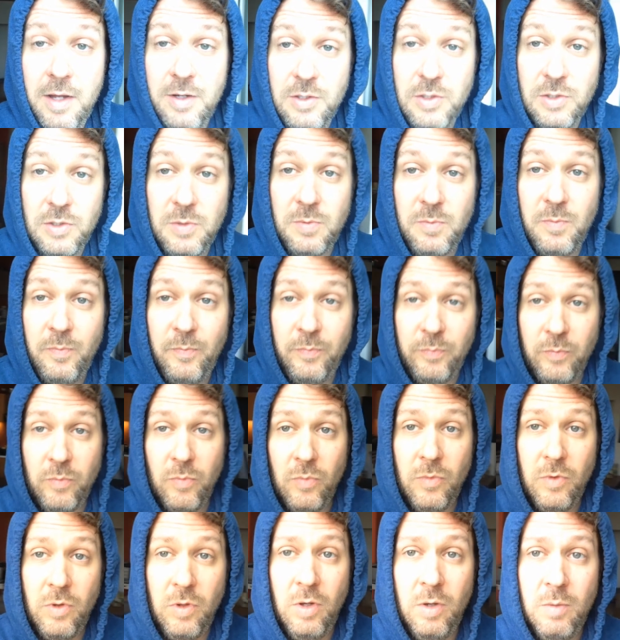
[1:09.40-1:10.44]
I just
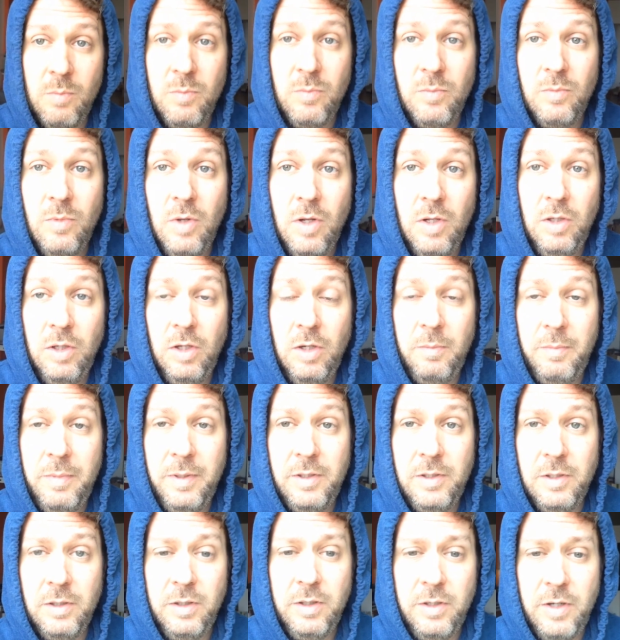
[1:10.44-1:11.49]
am a little
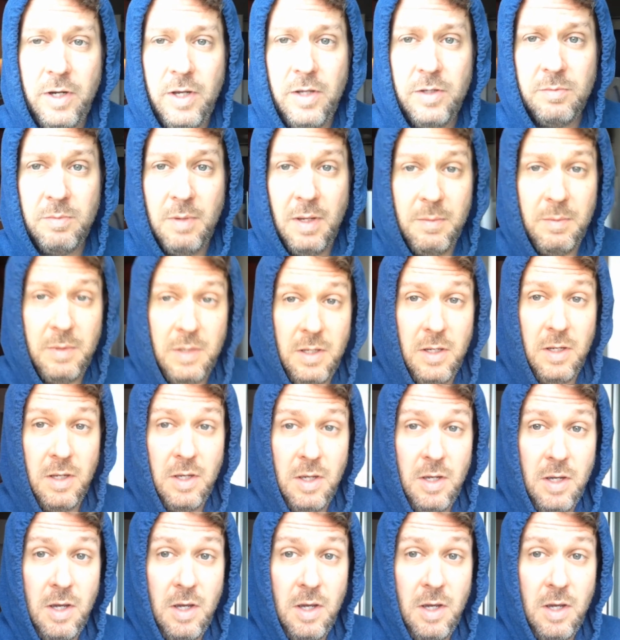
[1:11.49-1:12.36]
bit delirious maybe.